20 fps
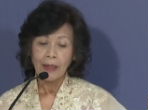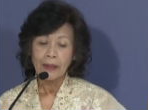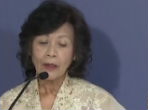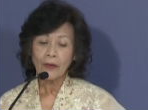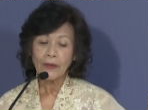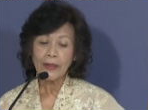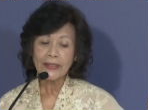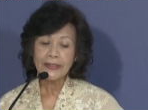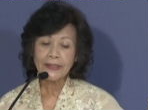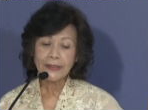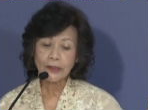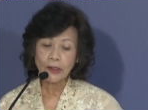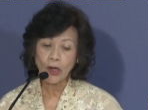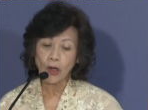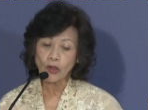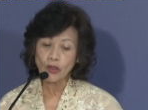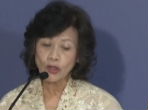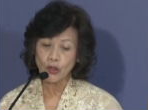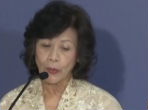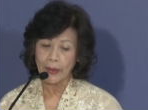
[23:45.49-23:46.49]
Now, in
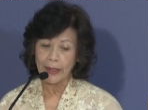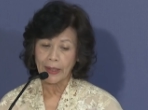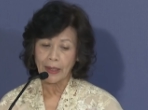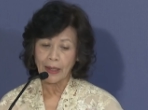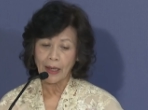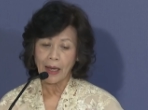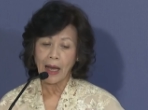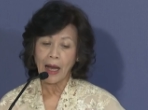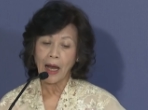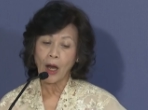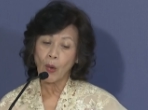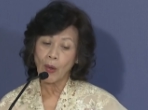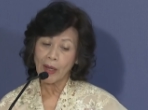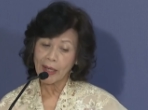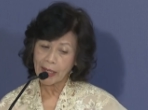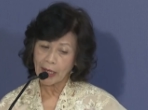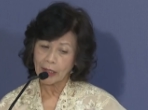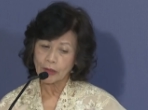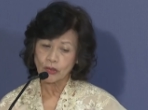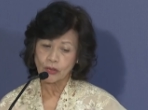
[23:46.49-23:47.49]
so doing, our
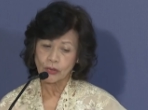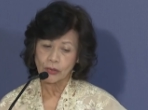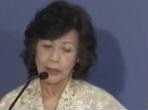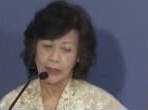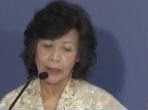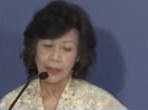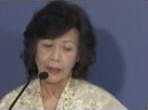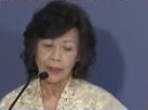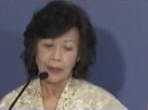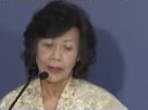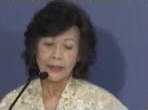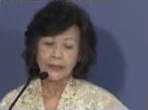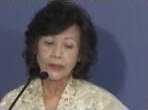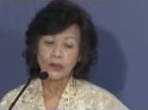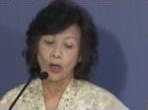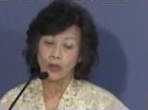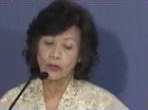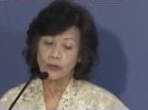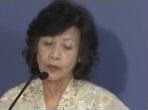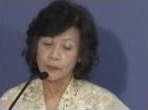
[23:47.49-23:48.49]
country is
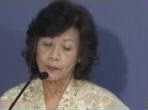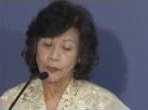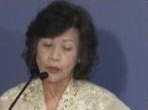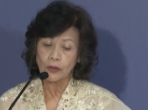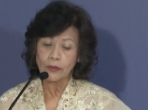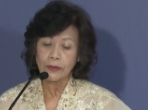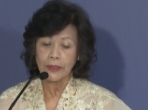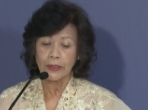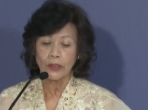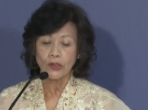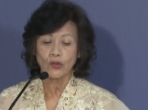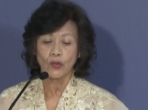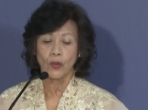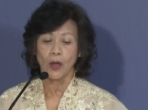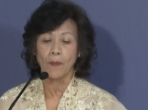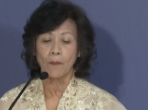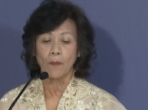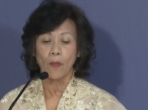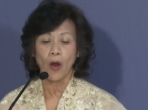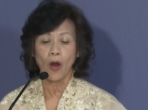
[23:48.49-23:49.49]
contributing to
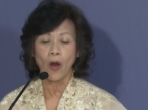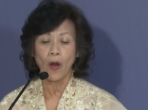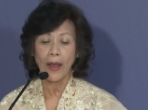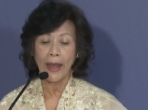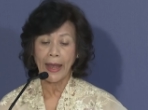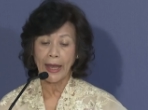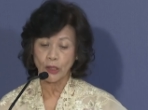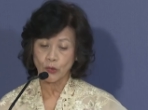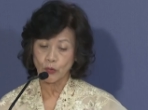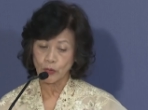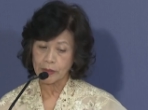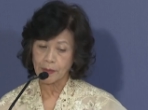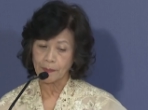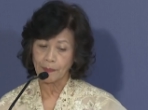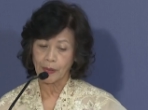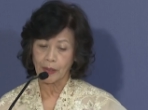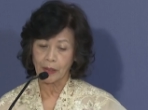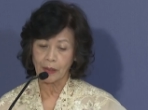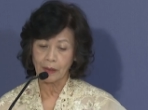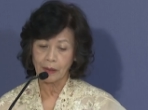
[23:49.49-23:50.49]
a more
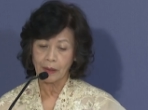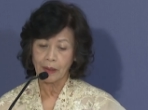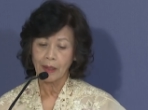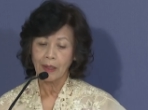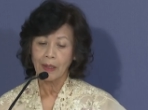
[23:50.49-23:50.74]
equitable,